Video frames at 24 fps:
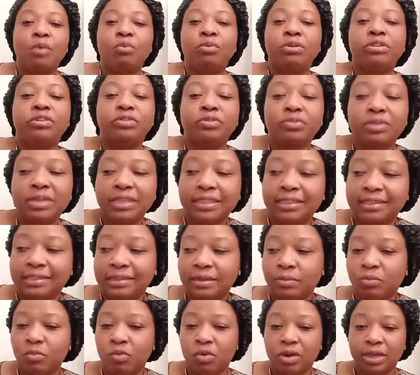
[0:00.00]
I would treat
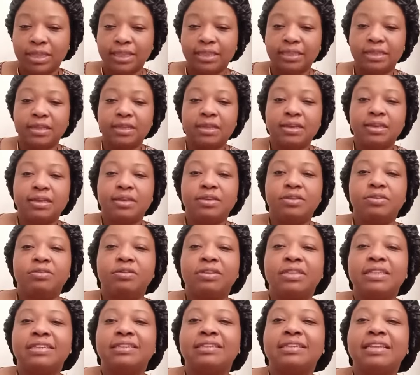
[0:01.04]
someone. You
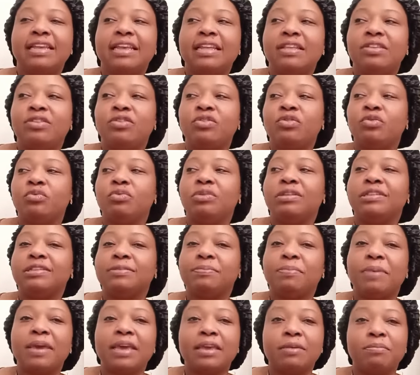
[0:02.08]
understand? You
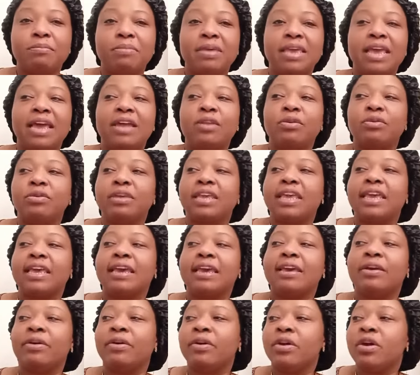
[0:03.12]
respect me. I don't
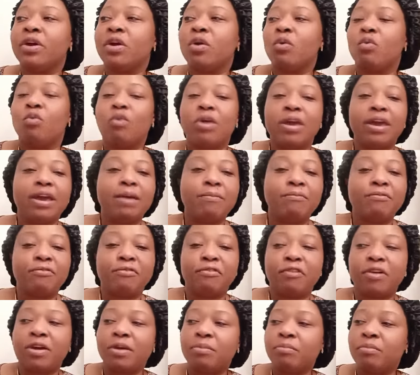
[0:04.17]
care where I'm
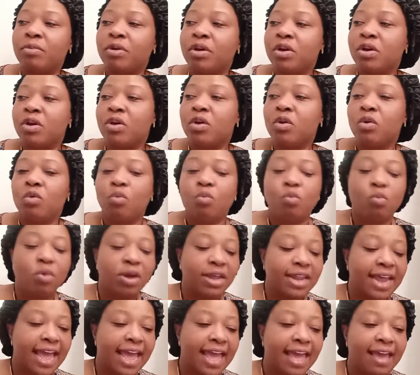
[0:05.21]
from,
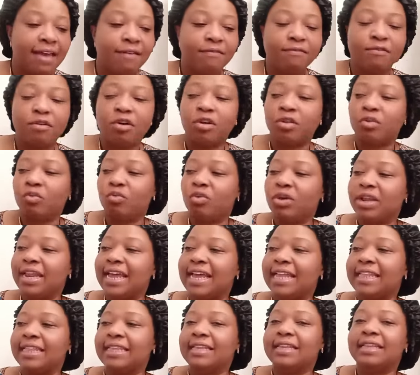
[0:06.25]
what I have on, what
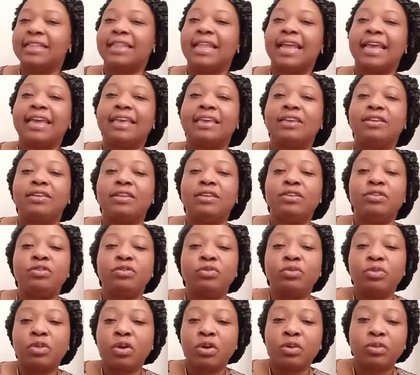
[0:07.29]
I look like.
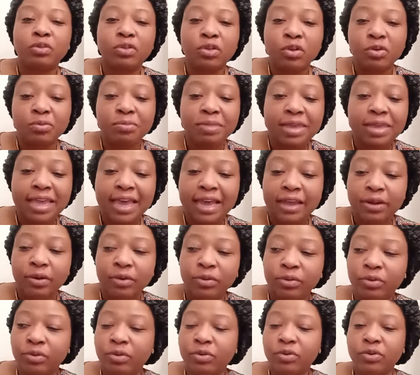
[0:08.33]
You don't know me. I
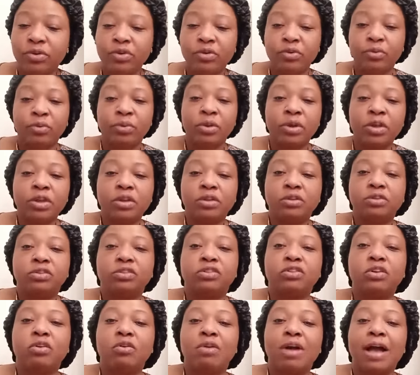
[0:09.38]
don't know you.
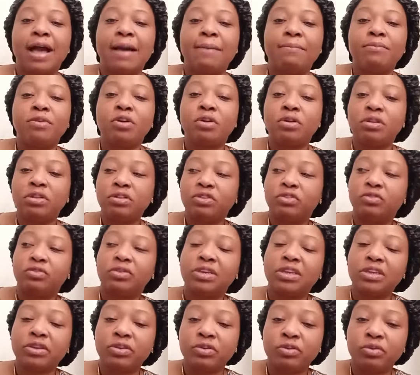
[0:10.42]
So I'm going to
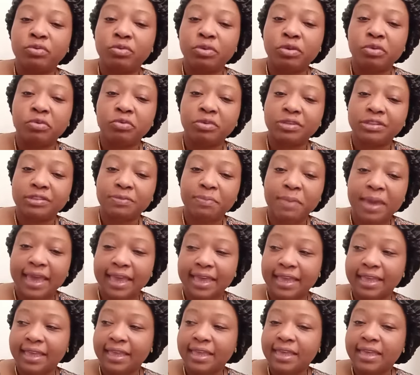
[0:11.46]
treat you with
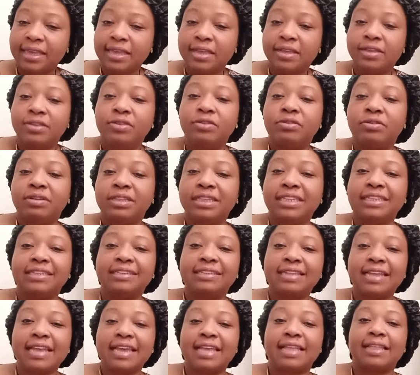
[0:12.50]
respect. You
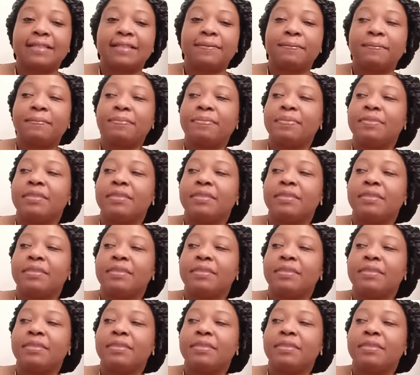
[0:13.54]
understand?